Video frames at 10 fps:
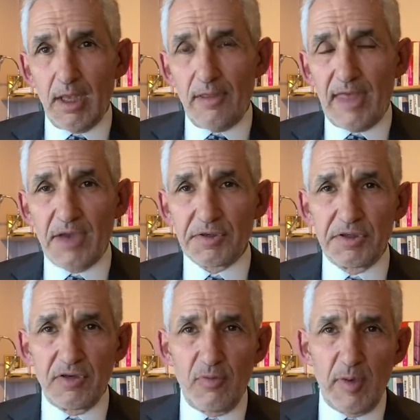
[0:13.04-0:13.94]

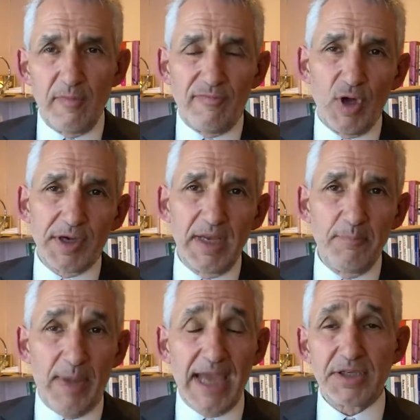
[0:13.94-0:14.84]
thousands of you have been
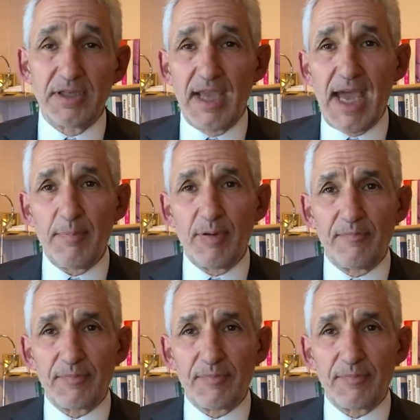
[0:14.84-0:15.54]
flocking back to the app